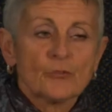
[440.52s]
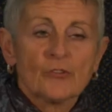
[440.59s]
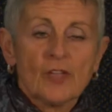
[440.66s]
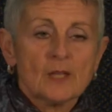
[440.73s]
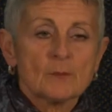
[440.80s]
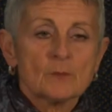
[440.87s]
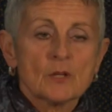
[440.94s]

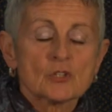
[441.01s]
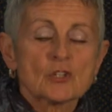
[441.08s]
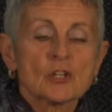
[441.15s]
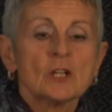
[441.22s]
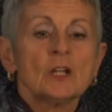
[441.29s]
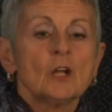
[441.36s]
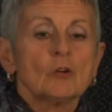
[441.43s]
tape
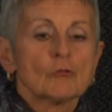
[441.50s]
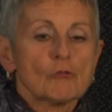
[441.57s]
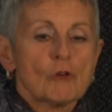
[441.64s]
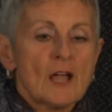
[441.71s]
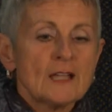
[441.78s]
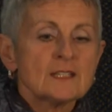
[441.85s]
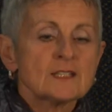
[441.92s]
measure,
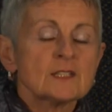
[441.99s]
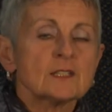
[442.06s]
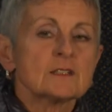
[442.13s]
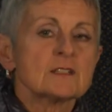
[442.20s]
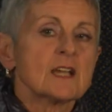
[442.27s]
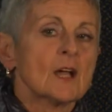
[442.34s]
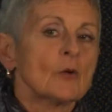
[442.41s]
write
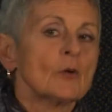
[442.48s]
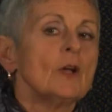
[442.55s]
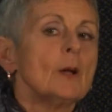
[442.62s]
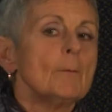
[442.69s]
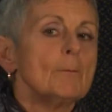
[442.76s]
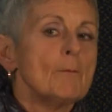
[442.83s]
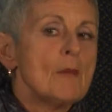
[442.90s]
it down,
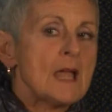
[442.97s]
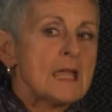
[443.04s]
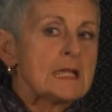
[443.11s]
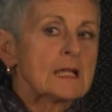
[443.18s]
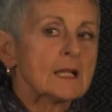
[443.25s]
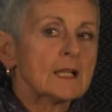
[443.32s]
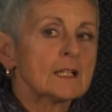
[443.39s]

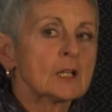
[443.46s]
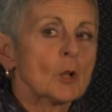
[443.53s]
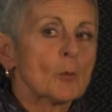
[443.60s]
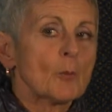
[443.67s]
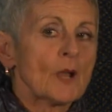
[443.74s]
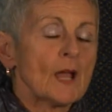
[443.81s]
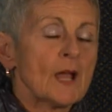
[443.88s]
make a little
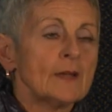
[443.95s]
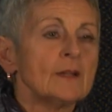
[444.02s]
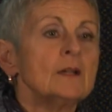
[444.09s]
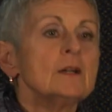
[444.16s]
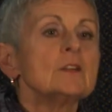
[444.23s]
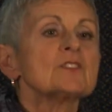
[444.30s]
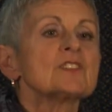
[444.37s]
plan,
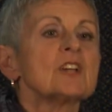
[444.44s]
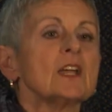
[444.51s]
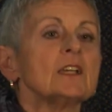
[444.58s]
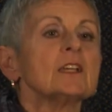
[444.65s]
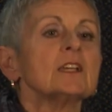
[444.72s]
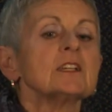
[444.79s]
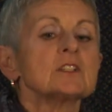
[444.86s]

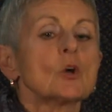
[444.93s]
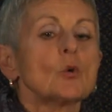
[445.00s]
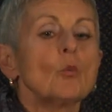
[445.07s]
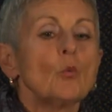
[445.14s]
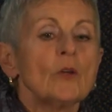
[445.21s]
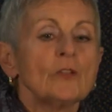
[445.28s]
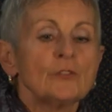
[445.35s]
take it
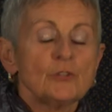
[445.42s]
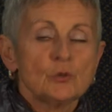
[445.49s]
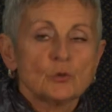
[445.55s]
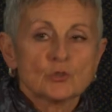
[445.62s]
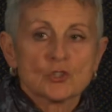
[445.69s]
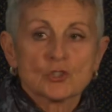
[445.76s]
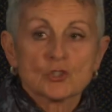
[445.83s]
with
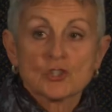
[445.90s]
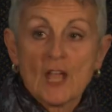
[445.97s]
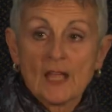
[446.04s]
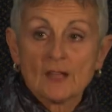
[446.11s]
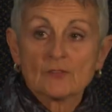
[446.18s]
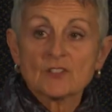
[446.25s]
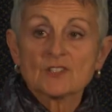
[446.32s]
you to
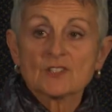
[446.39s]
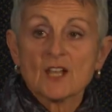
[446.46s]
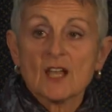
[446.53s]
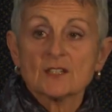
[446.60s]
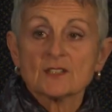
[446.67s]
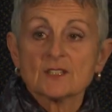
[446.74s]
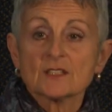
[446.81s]
check the
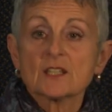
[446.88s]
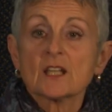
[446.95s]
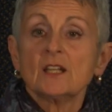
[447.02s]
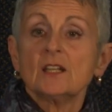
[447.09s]
sizes